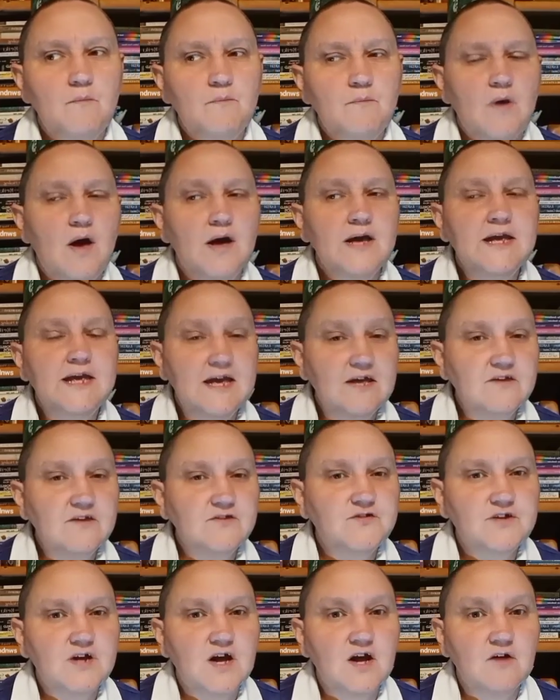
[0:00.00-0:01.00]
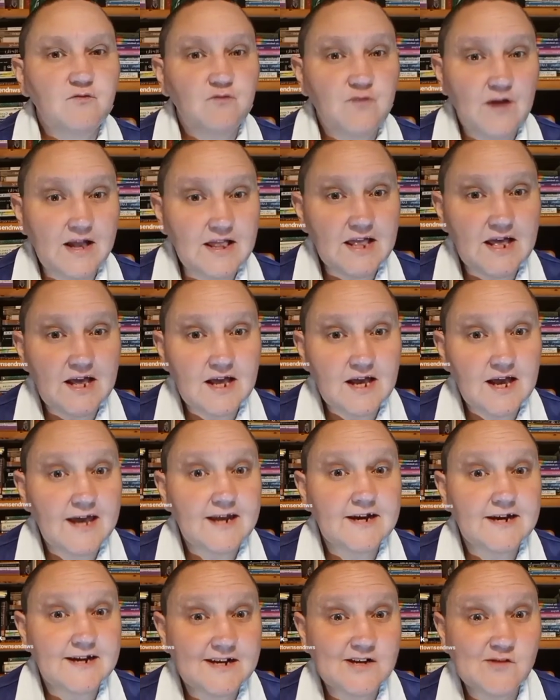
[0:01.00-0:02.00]
against a fella
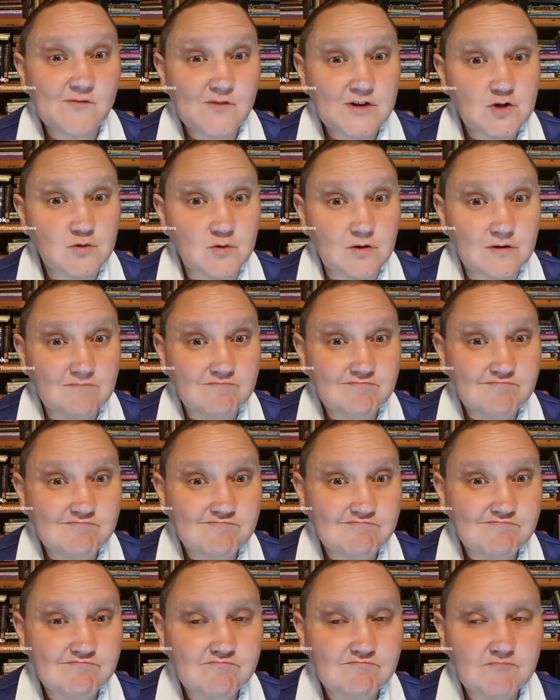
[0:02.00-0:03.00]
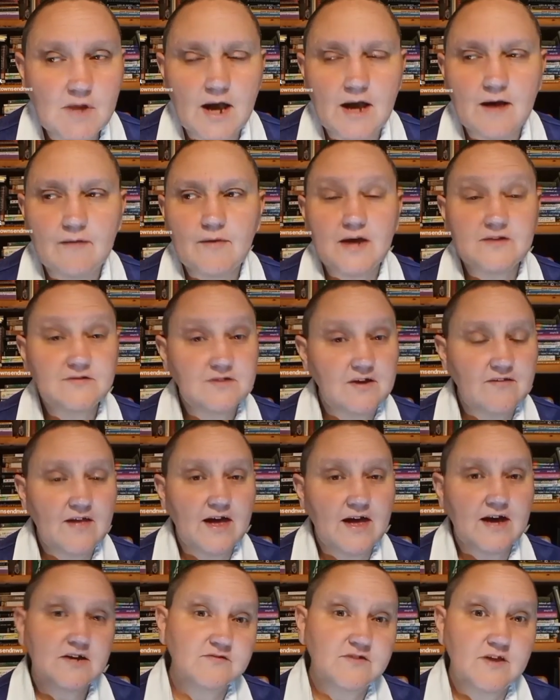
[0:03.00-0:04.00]
and an individual. Okay, I say
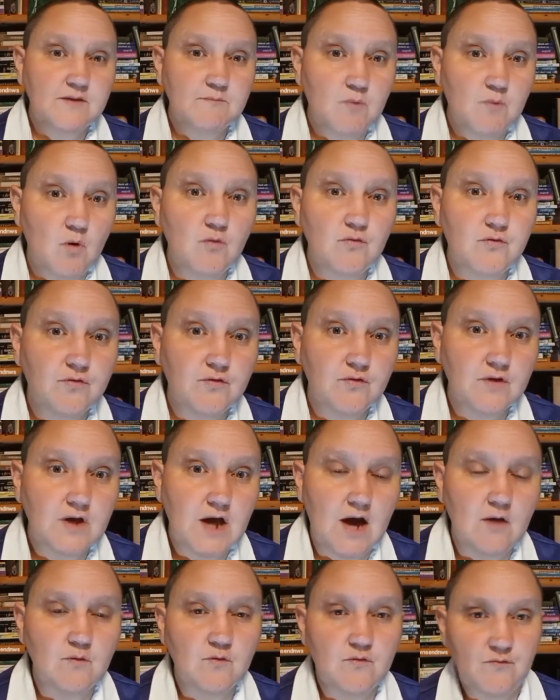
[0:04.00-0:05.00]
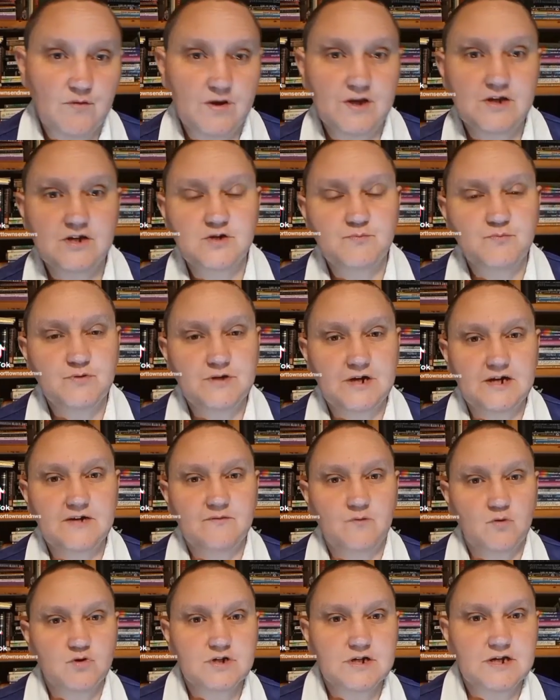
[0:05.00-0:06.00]
that because they both got revenge protective
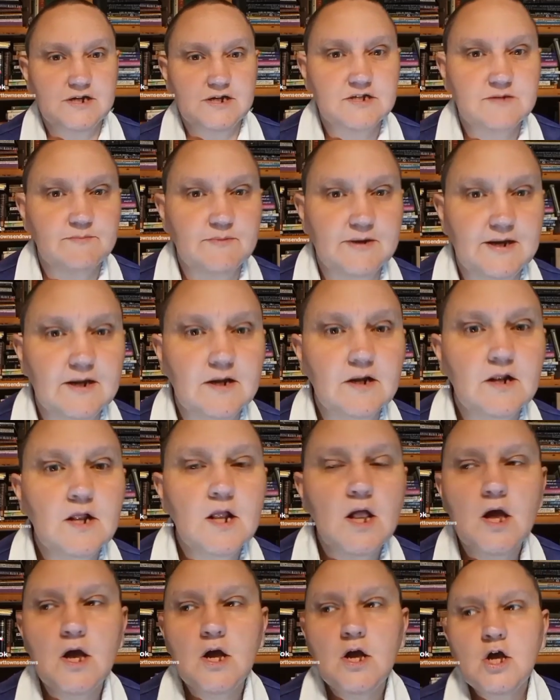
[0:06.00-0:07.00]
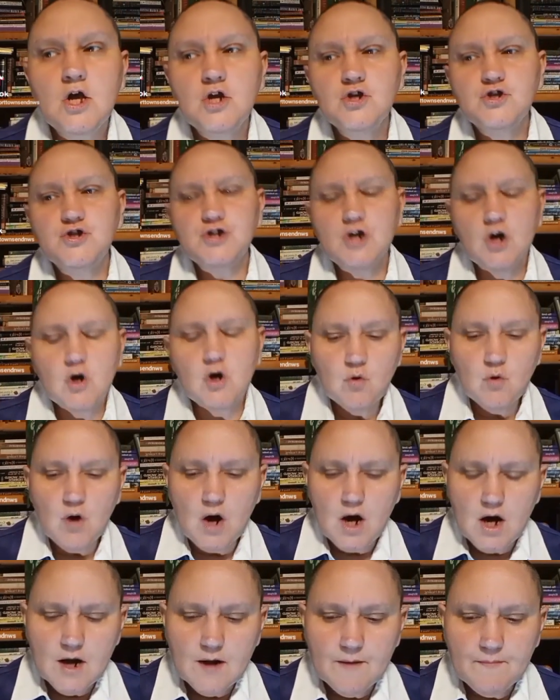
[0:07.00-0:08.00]
orders against me. So,
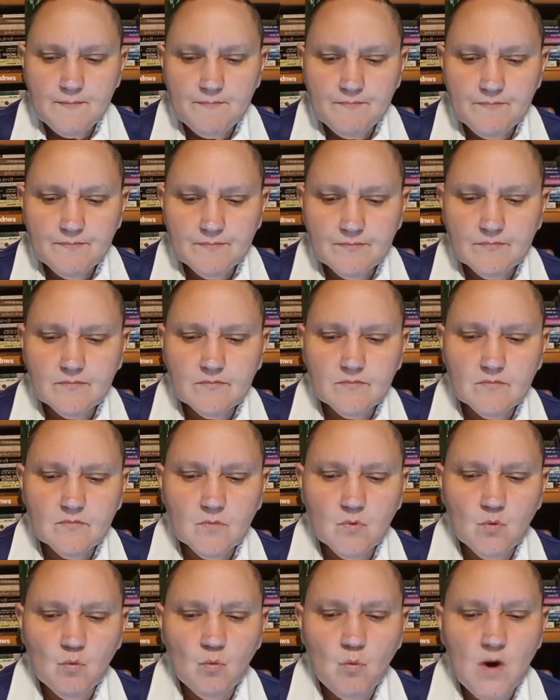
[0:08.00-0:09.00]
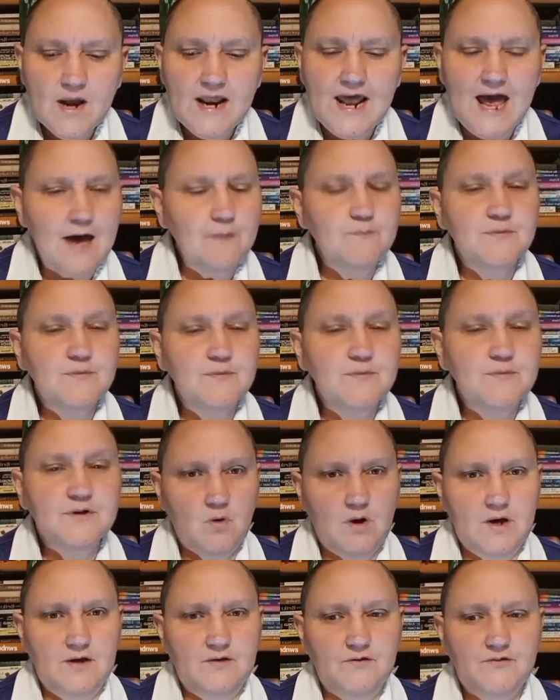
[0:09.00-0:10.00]
what happened
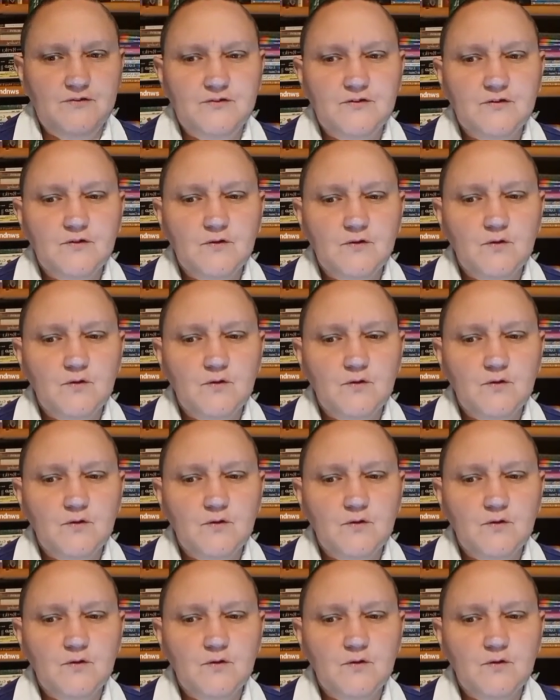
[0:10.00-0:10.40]
was,